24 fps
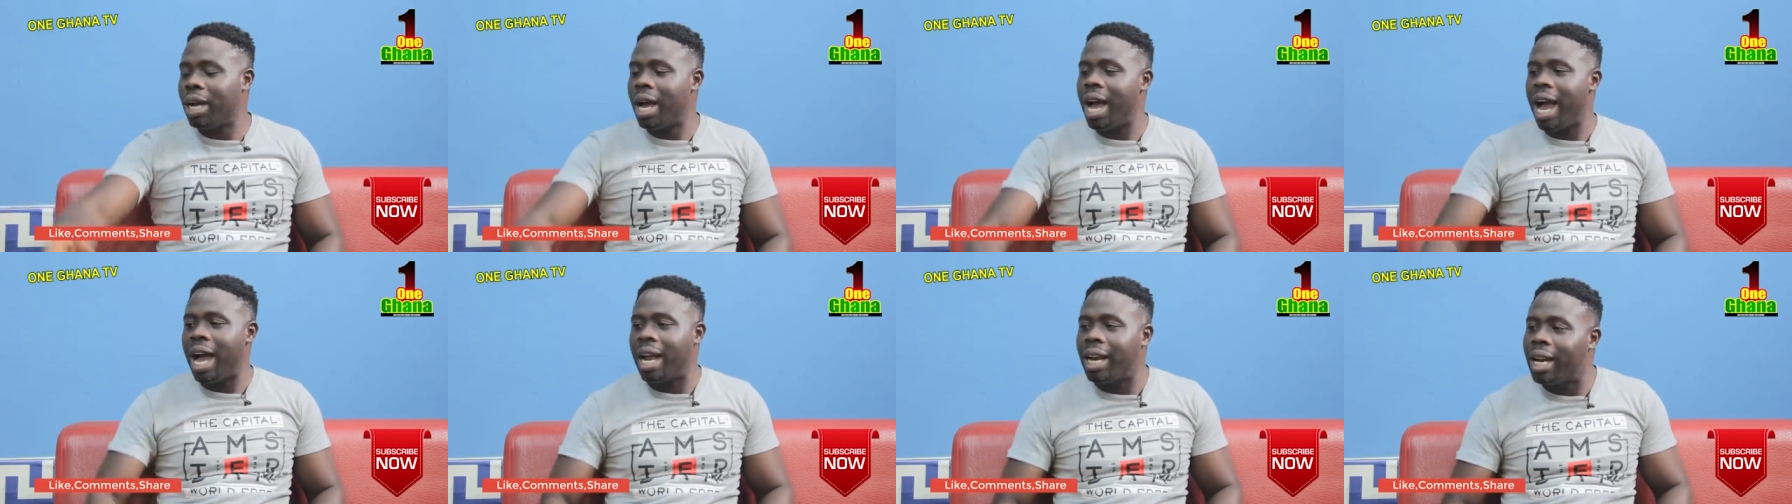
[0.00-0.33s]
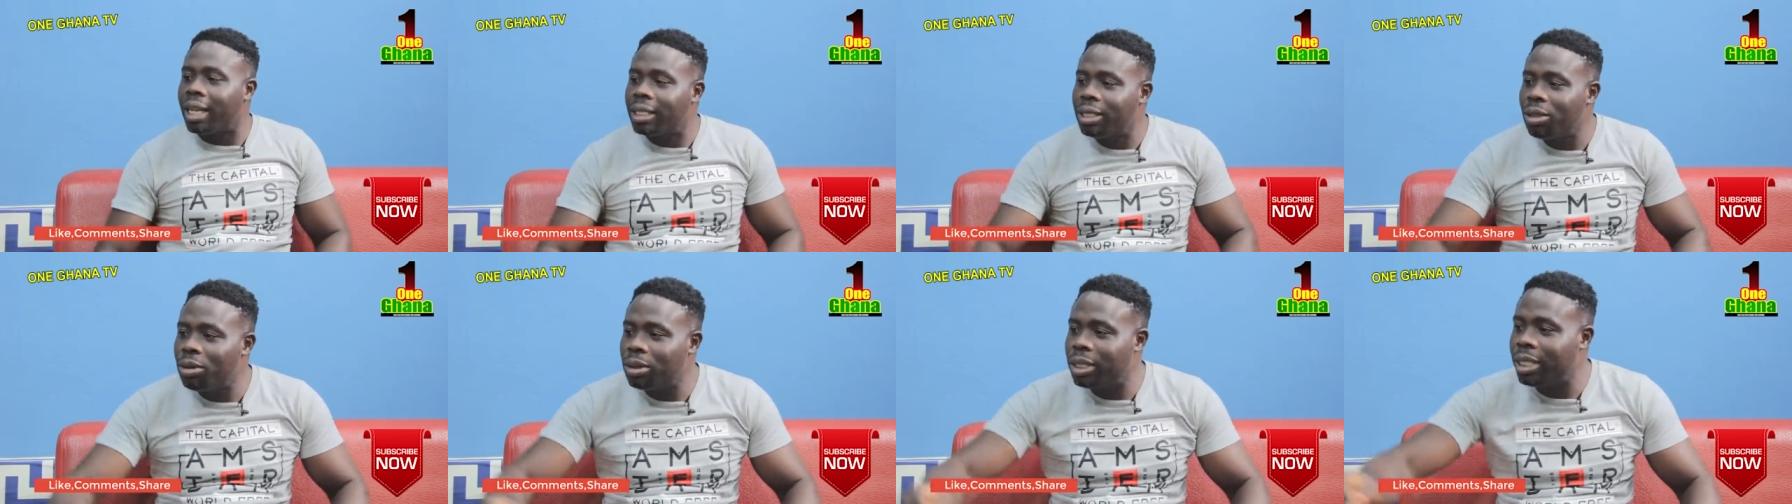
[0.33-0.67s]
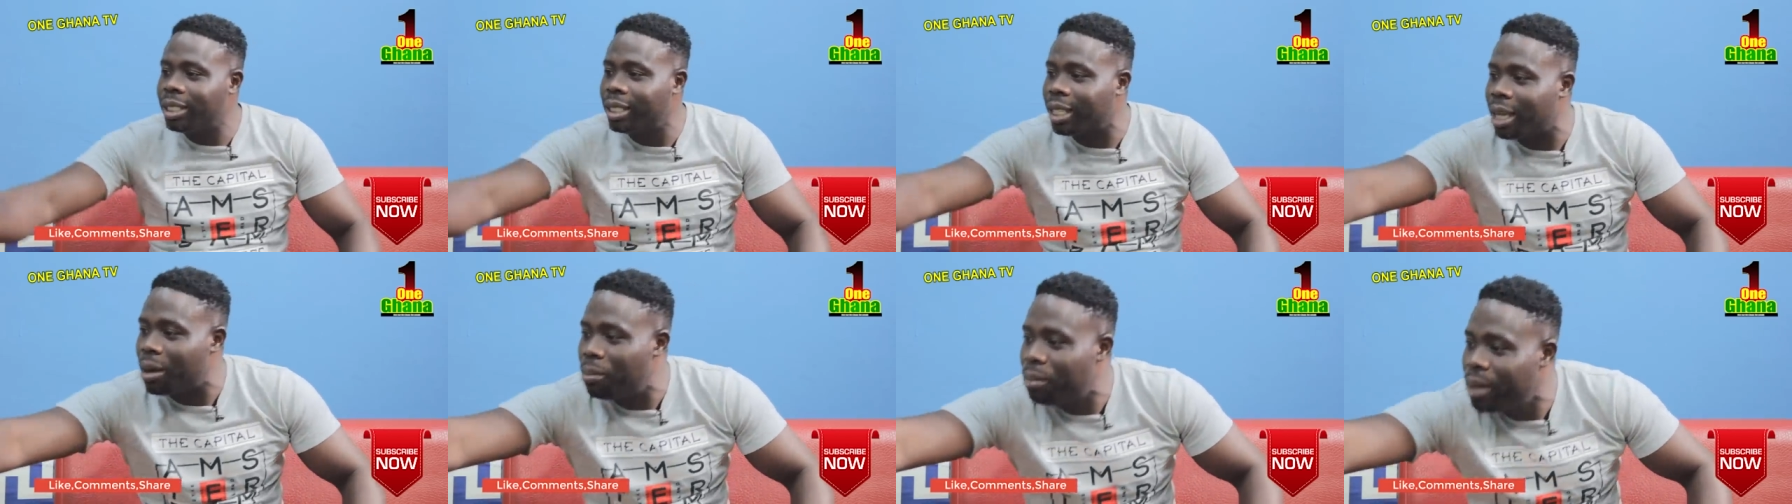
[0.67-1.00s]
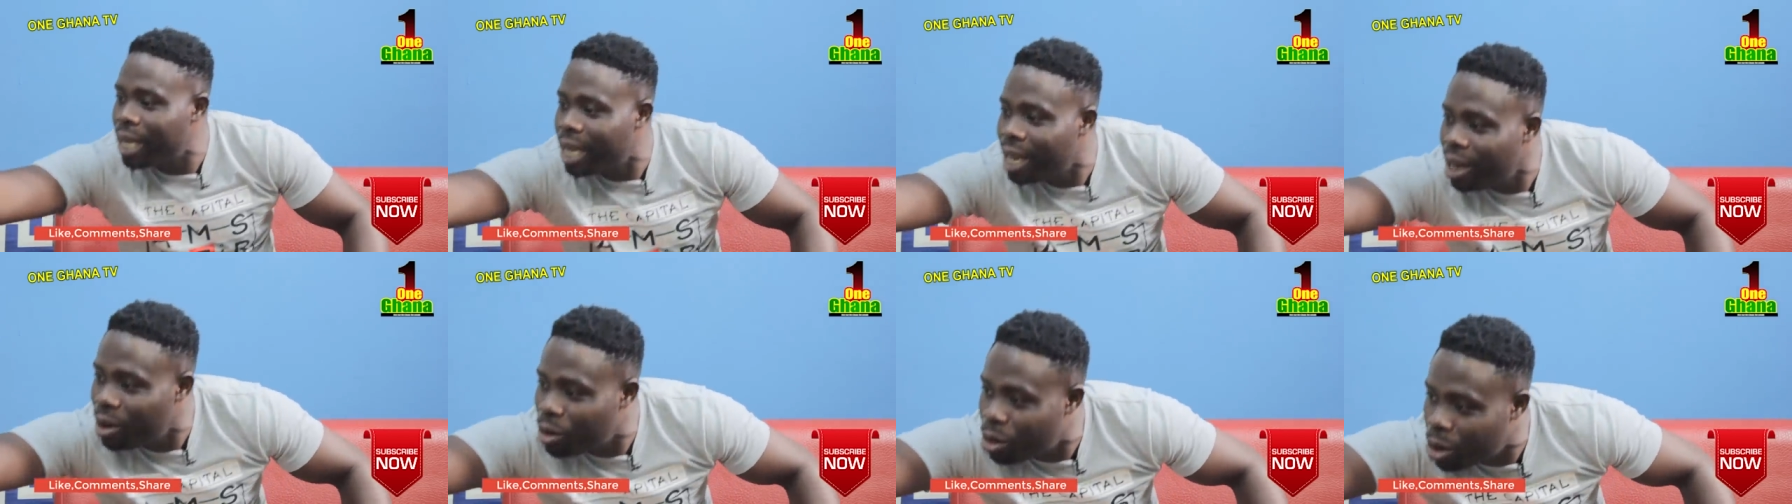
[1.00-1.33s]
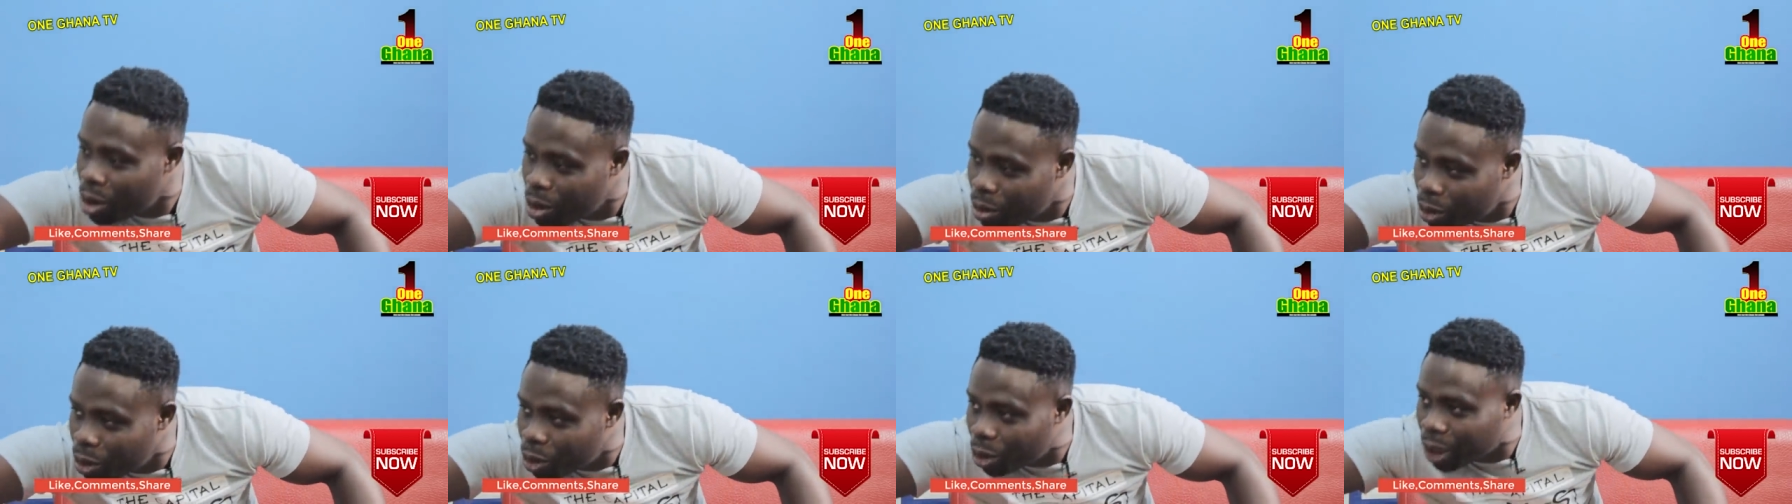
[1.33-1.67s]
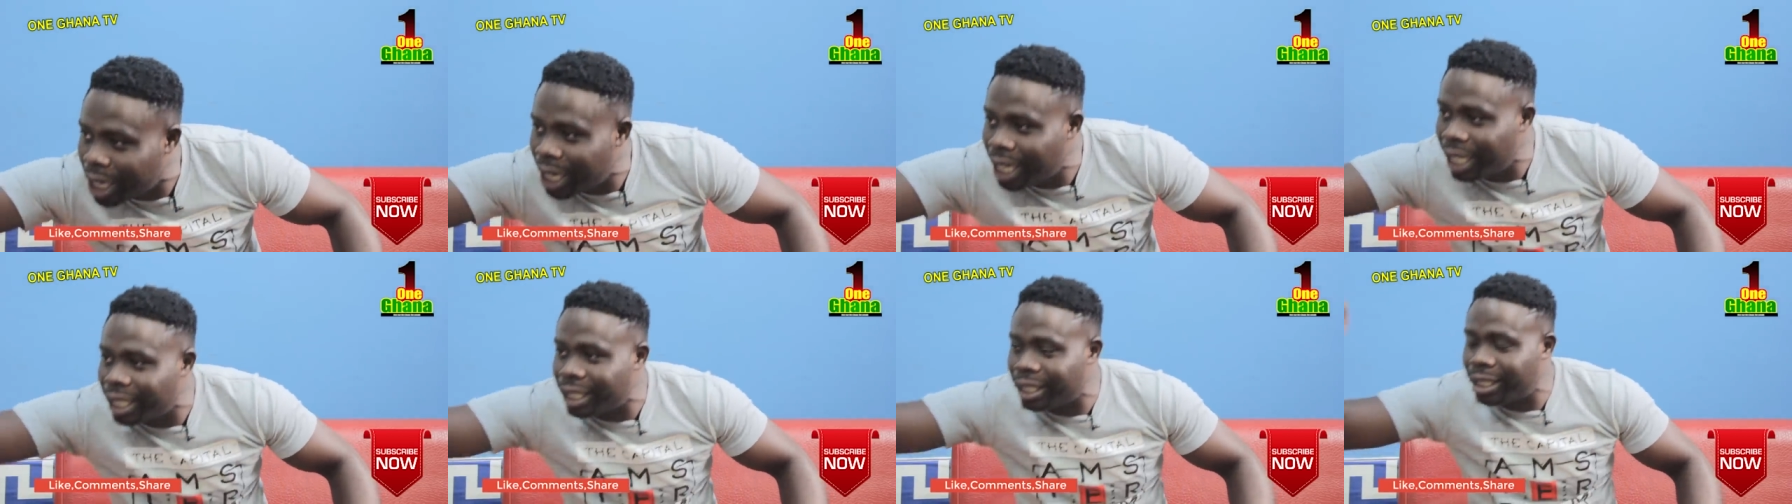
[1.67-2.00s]
ah na say o siska bi eni wo no no
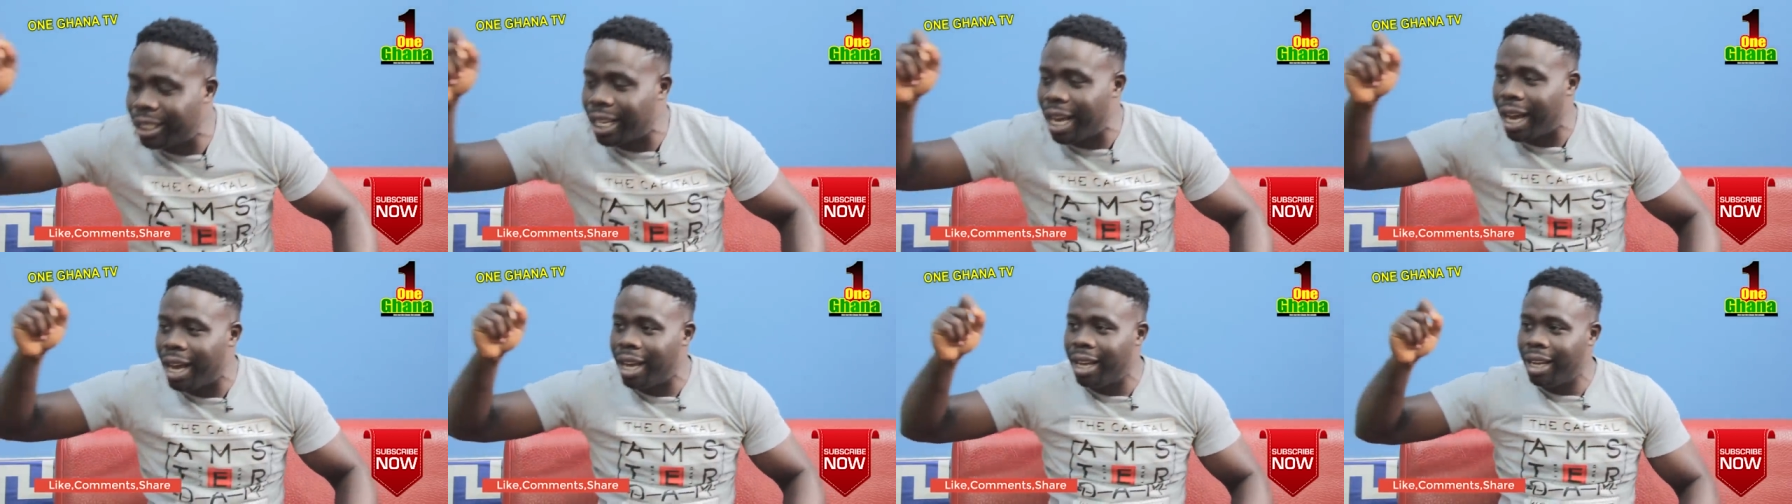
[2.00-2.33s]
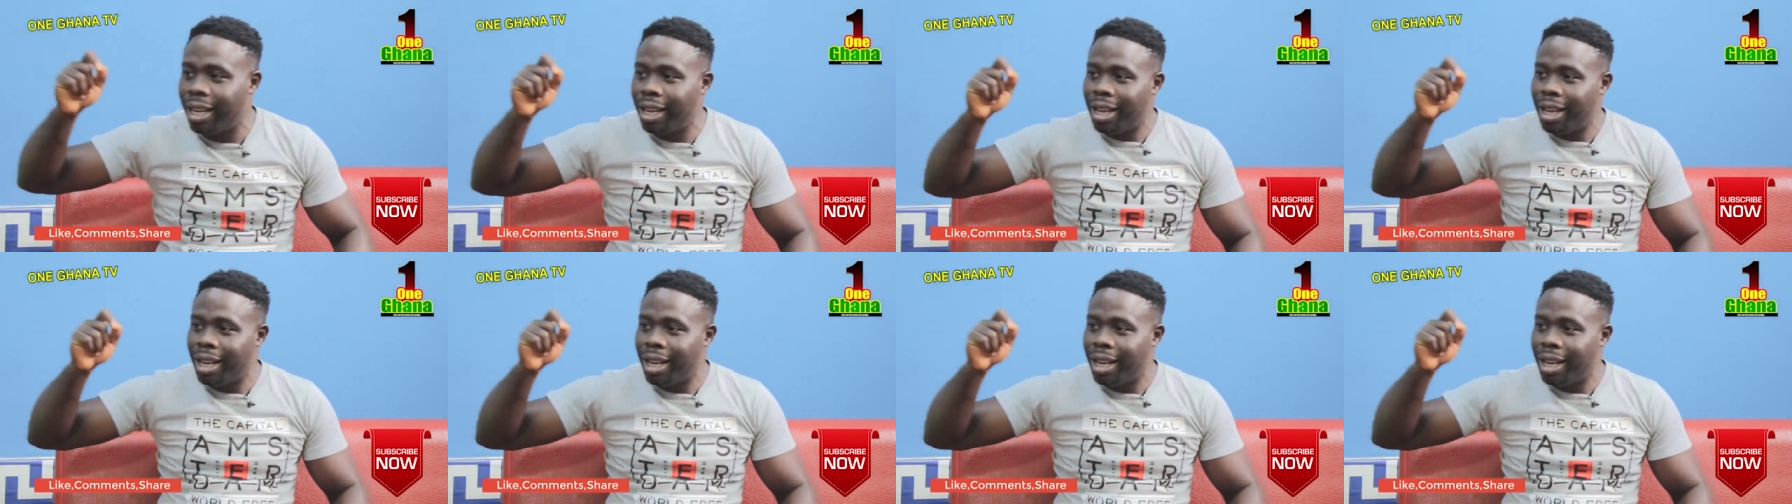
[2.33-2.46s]
de ne nsa.